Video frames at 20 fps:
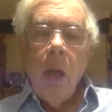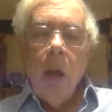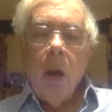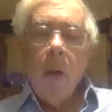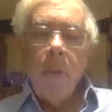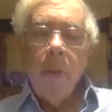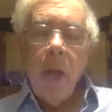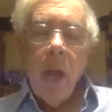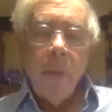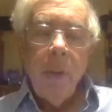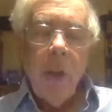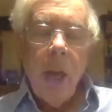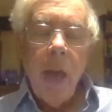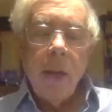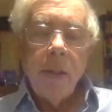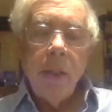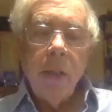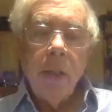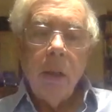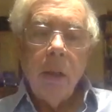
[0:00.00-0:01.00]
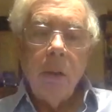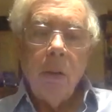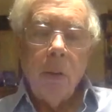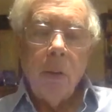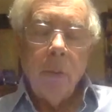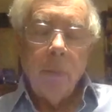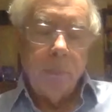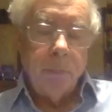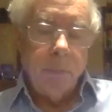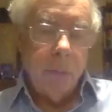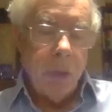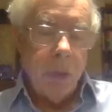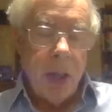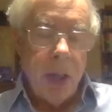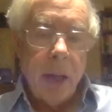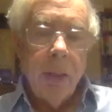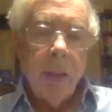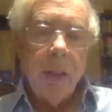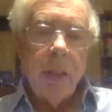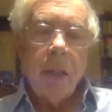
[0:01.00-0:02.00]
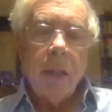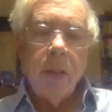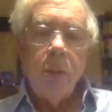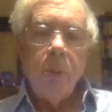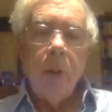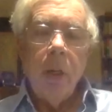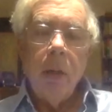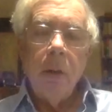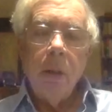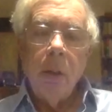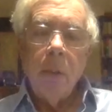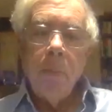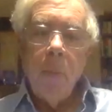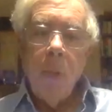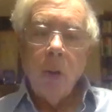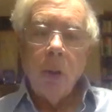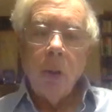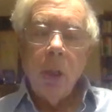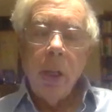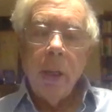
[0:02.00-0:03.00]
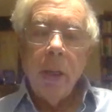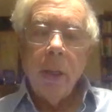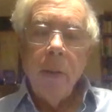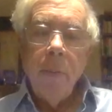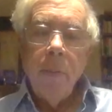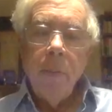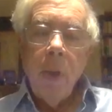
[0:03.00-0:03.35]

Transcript: On the other hand, in a lot of standard actuarial modeling,